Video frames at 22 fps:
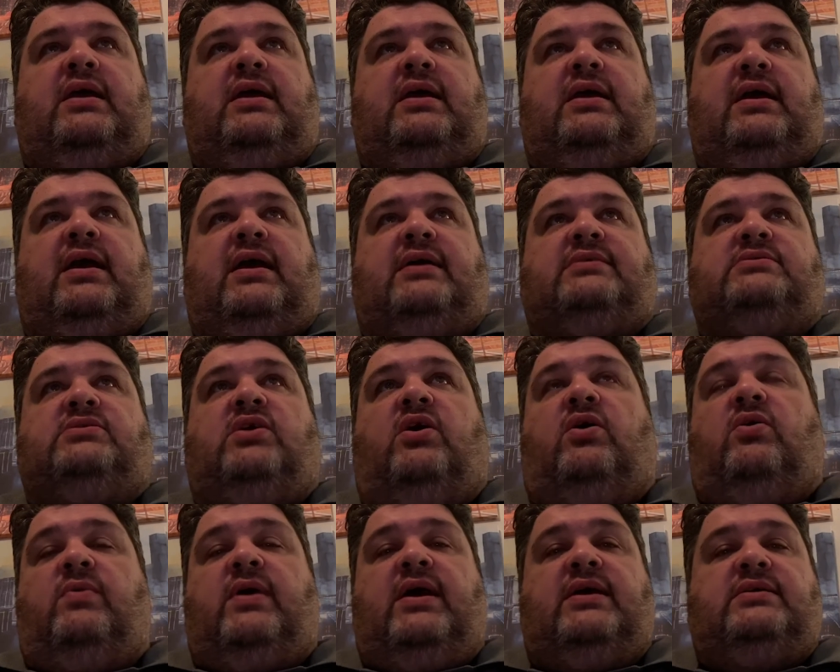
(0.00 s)
As
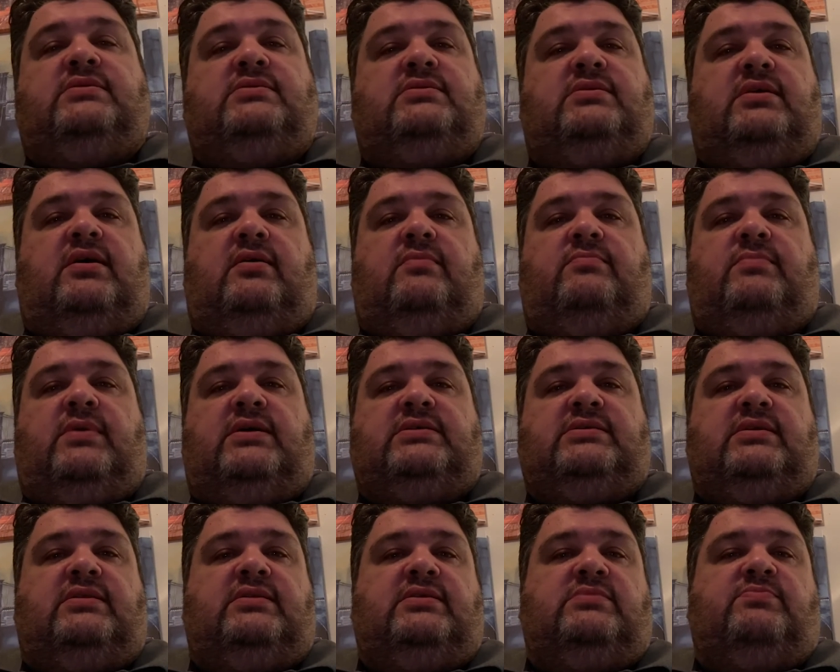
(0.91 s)
always, I
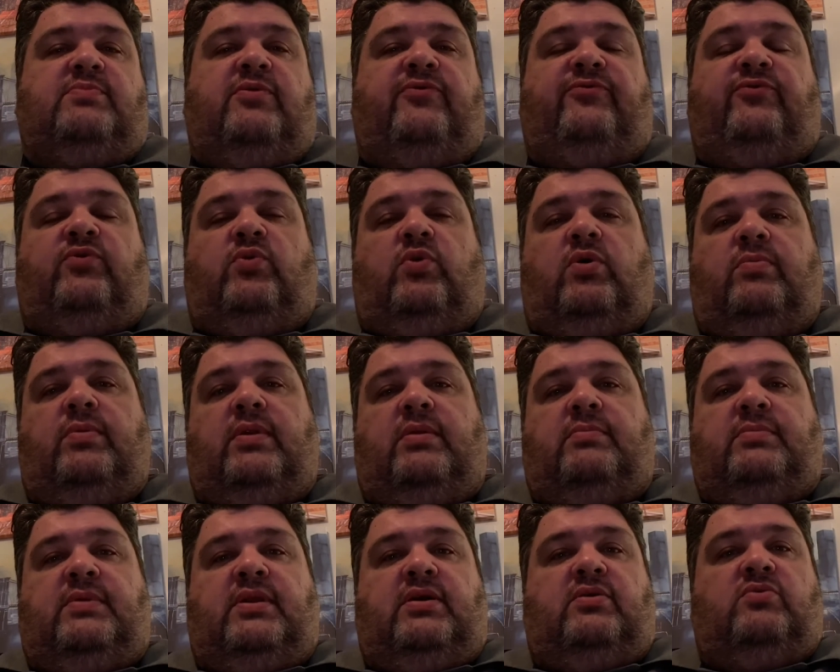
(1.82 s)
said this before, but
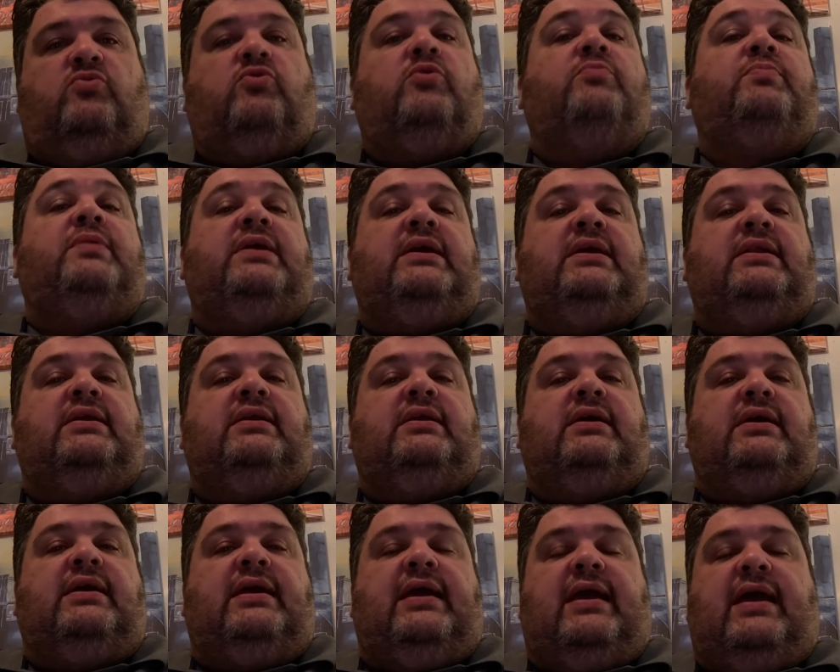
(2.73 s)
I'm going to repeat it
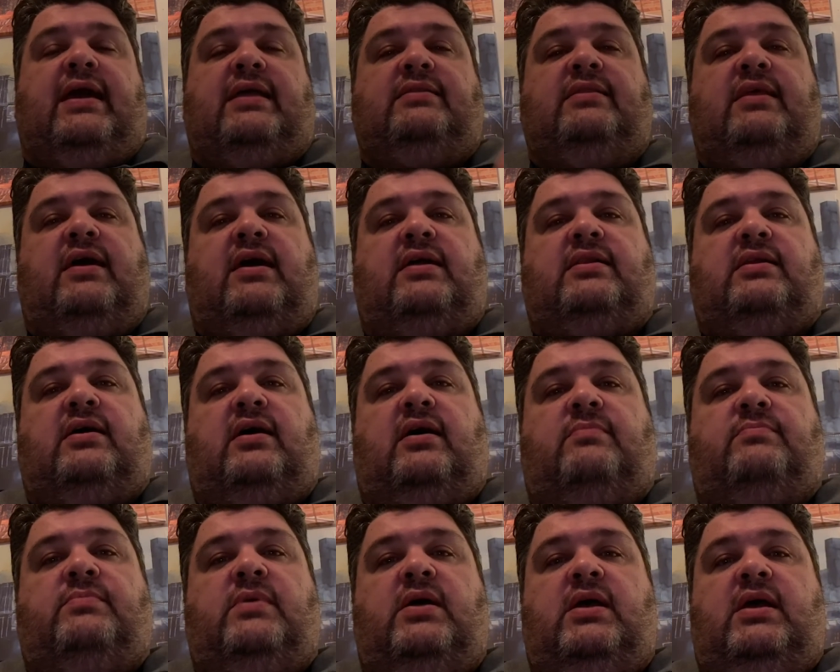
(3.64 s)
again, that
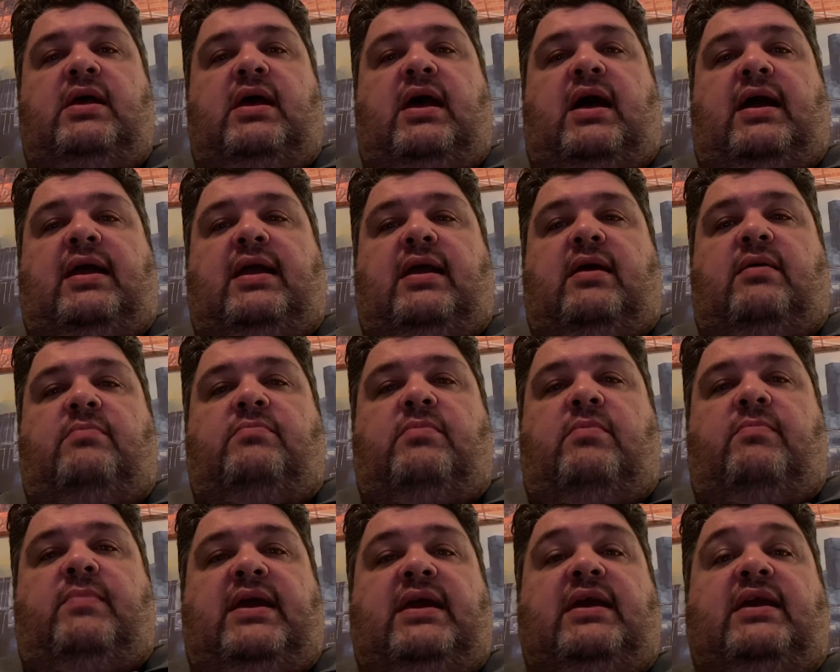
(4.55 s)
I am
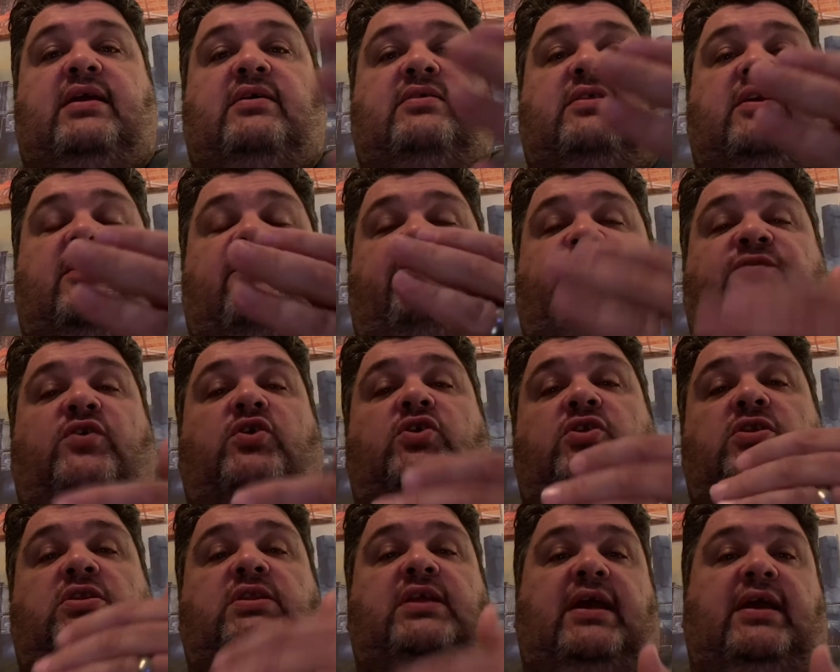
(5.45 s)
making the
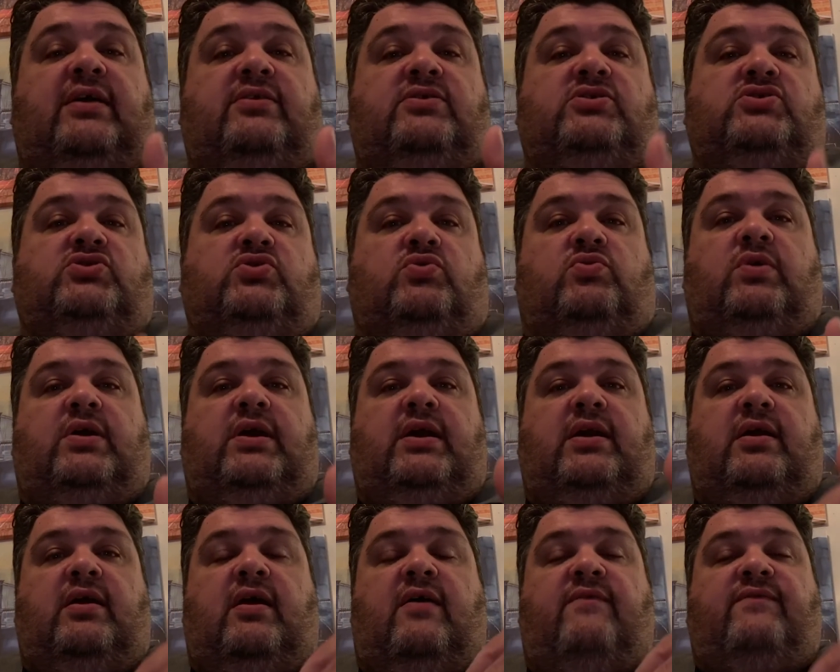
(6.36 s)
full-length
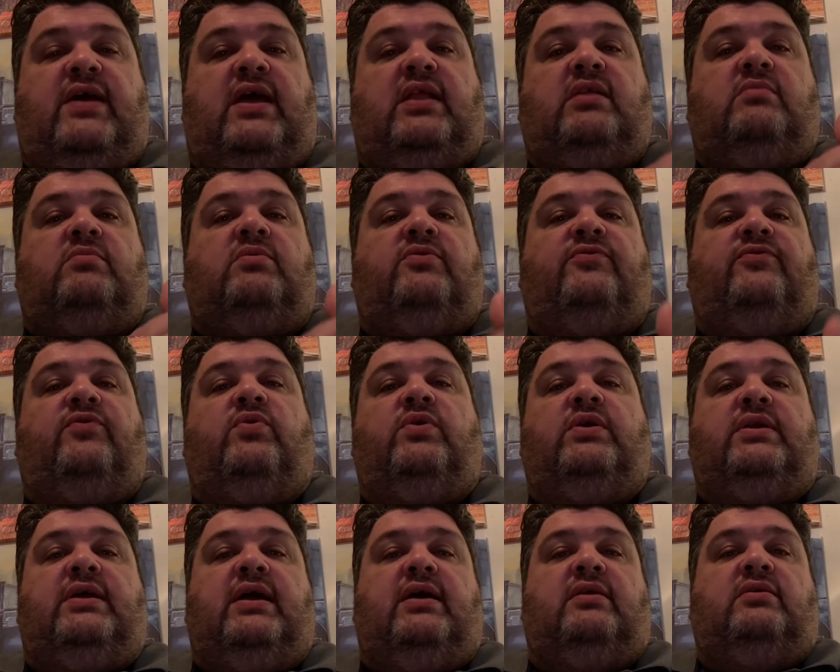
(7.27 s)
story available for
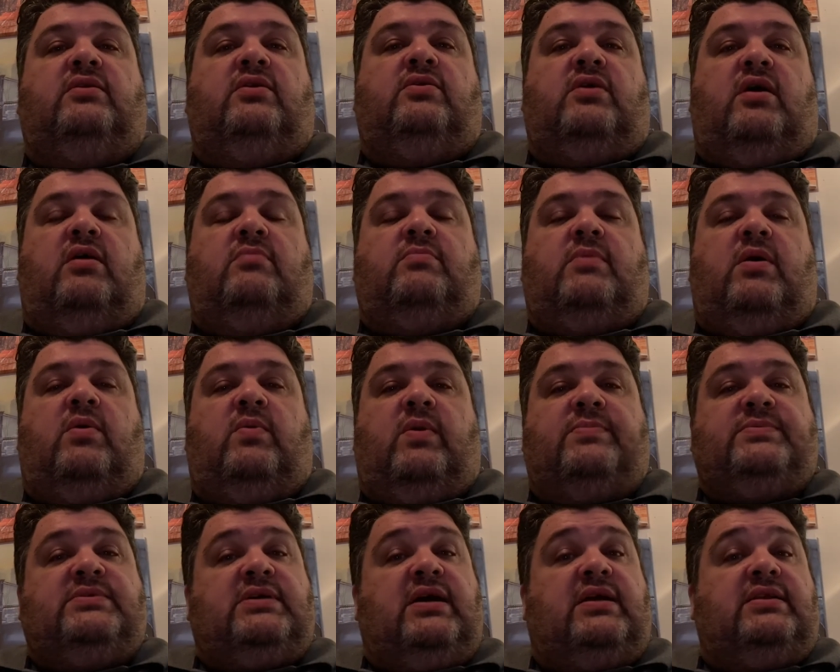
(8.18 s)
download on my
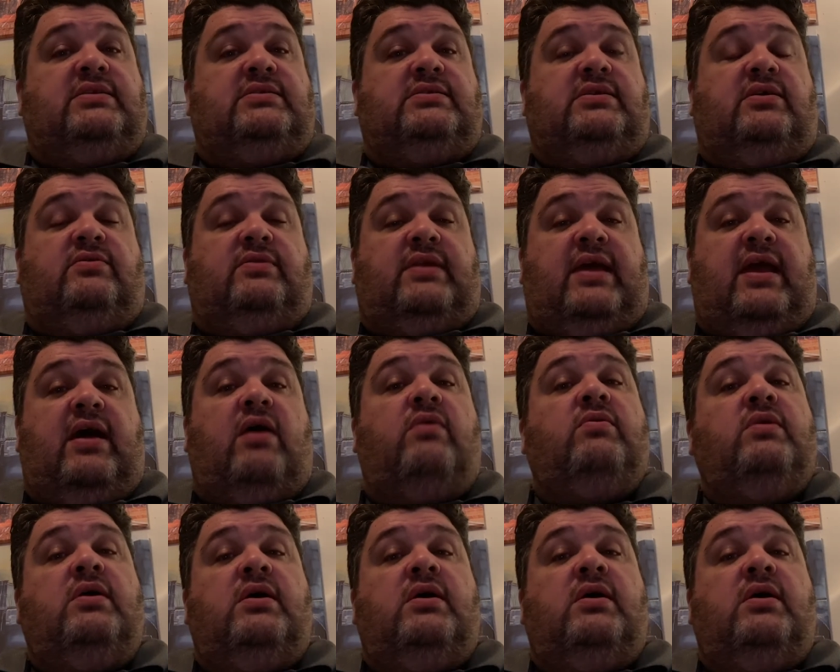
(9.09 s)
website. It's there now.